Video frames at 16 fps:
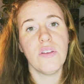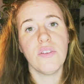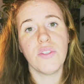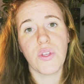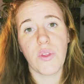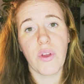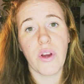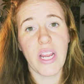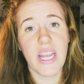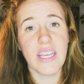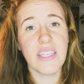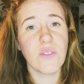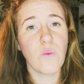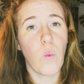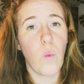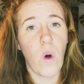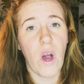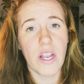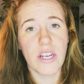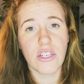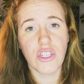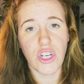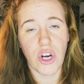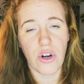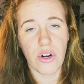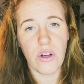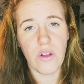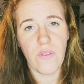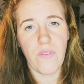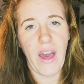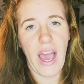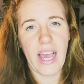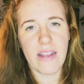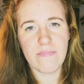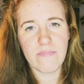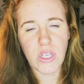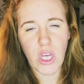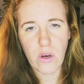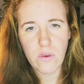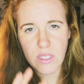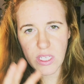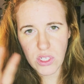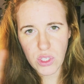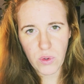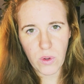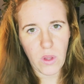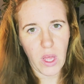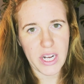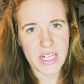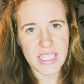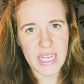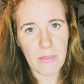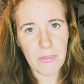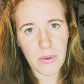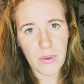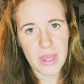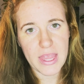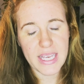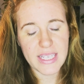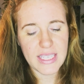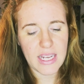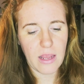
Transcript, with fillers: So there is one journal that goes into a lot of depth with this,